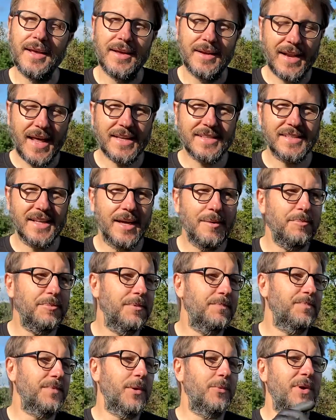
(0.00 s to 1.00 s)
Next up,
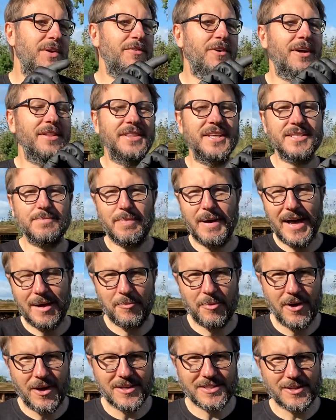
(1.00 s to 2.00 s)
we've got this
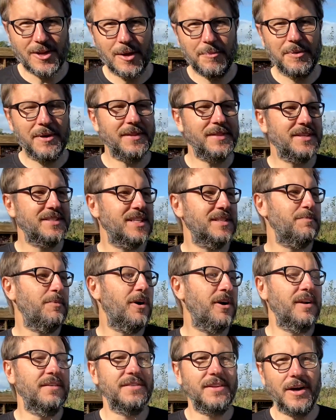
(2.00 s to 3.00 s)
bypass lopper. This is
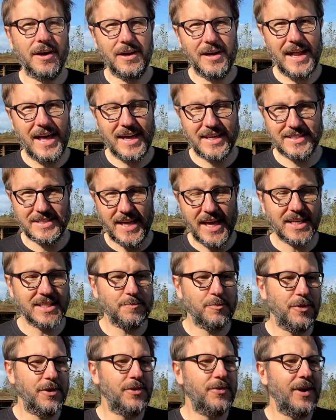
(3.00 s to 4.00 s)
part of Darlac's
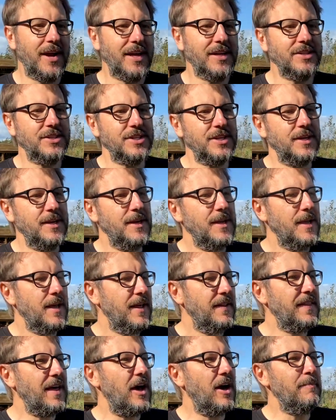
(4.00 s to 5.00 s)
Expert range.
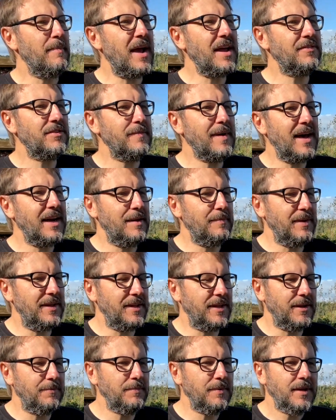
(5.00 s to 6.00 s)
They are made from
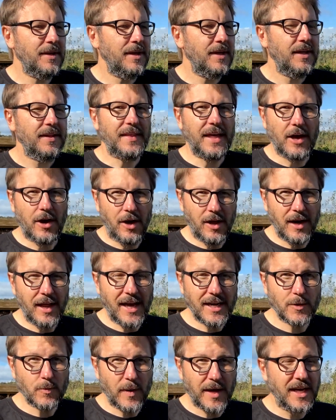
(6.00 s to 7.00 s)
aluminium. They are
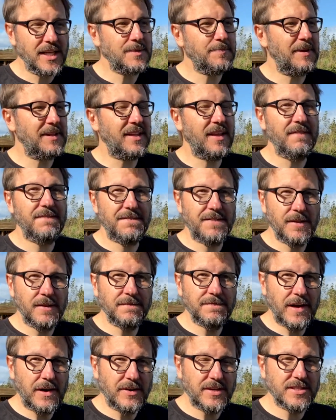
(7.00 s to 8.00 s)
lightweight, but they feel
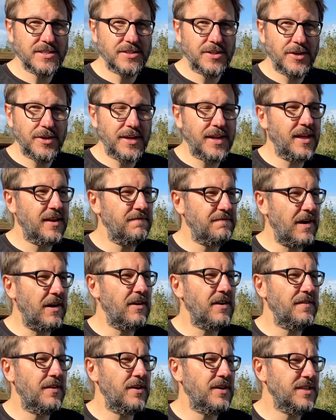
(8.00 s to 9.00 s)
very sturdy and
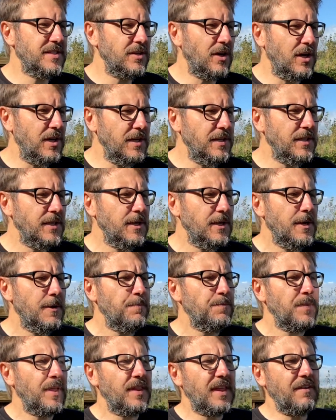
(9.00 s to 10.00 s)
very, very solid.
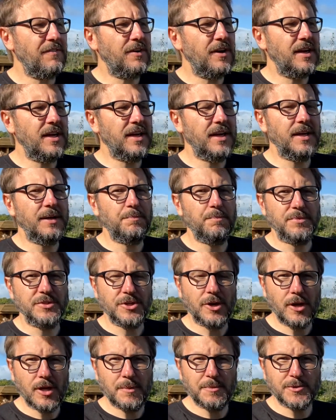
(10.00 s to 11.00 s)
They've got a
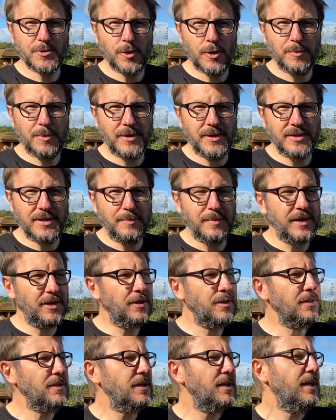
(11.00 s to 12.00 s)
shock absorber in the
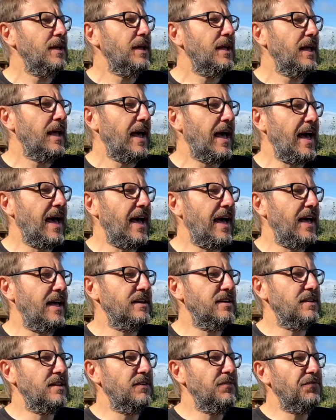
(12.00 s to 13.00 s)
middle,
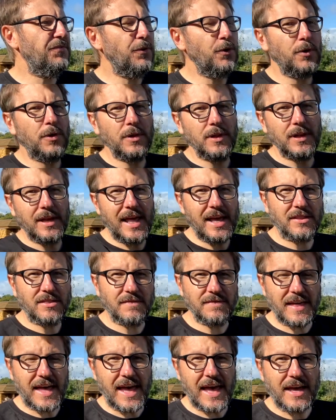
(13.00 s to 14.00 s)
and the full length of
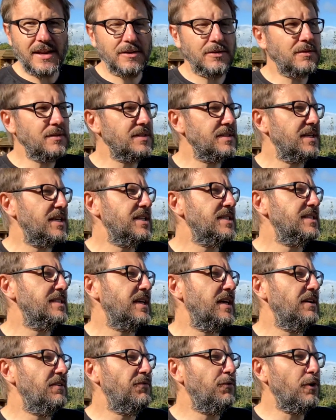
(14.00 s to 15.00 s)
the handles is
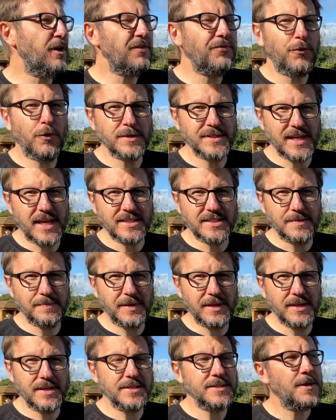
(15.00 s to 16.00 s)
44
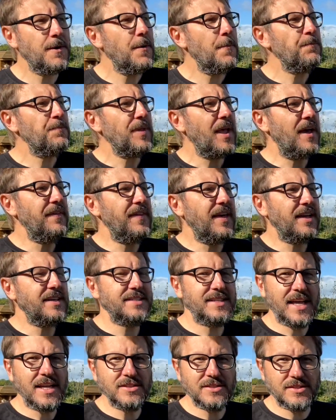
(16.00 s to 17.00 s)
centimeters, and they
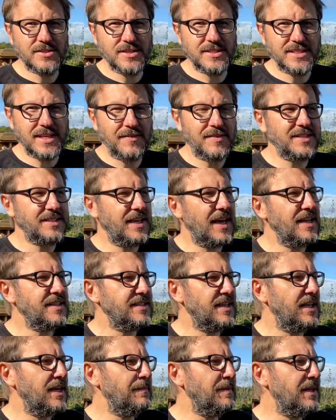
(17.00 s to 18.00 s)
extend to 78
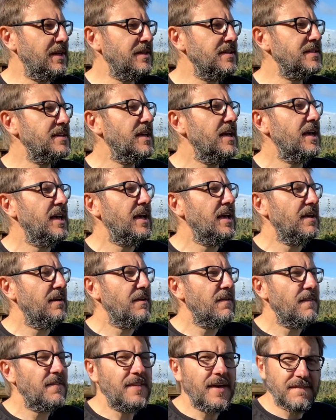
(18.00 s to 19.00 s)
centimeters.
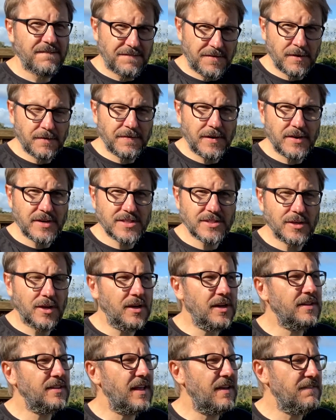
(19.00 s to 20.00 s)
They feel very
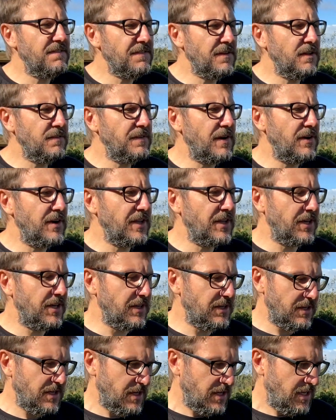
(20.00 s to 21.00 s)
solid, they feel very
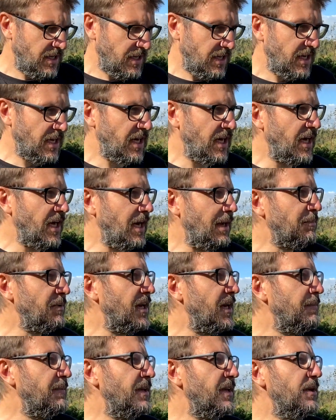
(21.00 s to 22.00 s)
good. I'm going
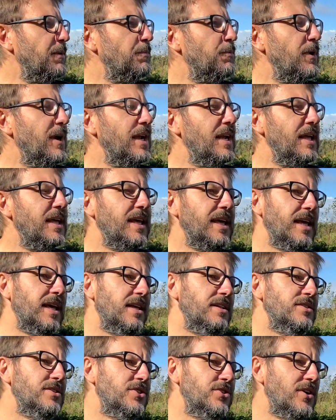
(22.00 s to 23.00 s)
to be really
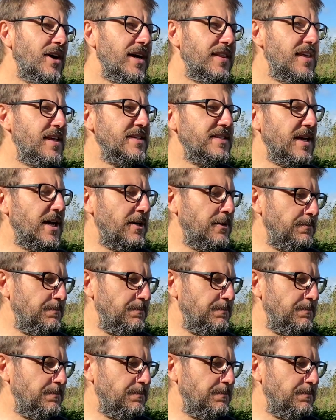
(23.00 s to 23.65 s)
keen to try these out.